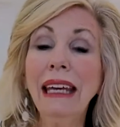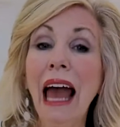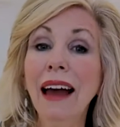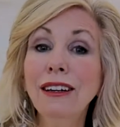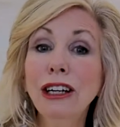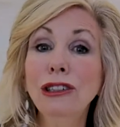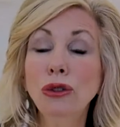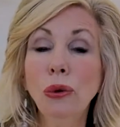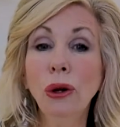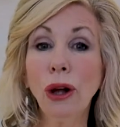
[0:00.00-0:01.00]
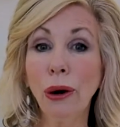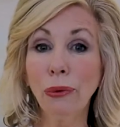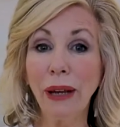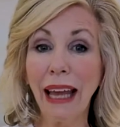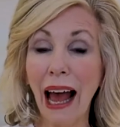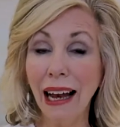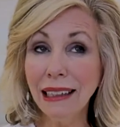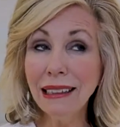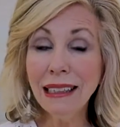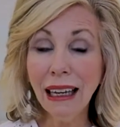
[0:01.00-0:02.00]
can control our
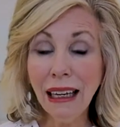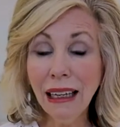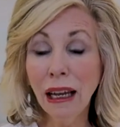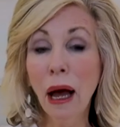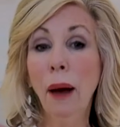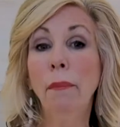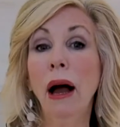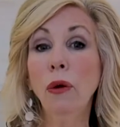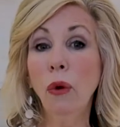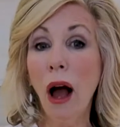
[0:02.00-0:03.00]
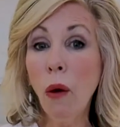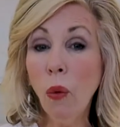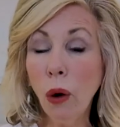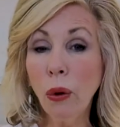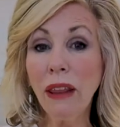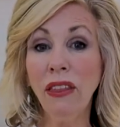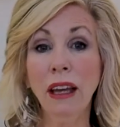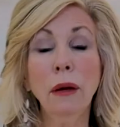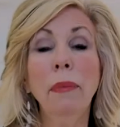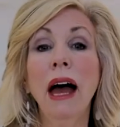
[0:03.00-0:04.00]
reality by what we
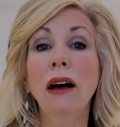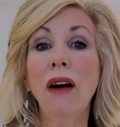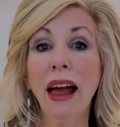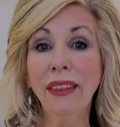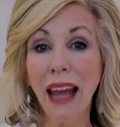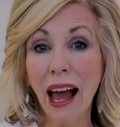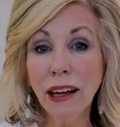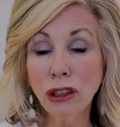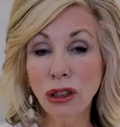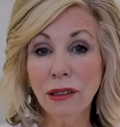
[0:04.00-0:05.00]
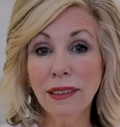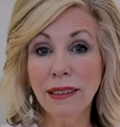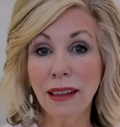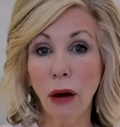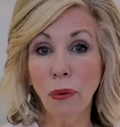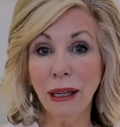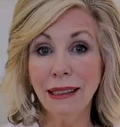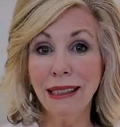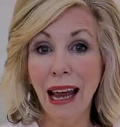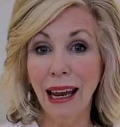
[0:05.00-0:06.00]
think about and the actions that we
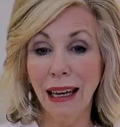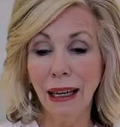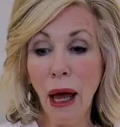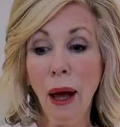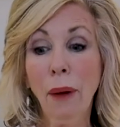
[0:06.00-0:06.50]
take.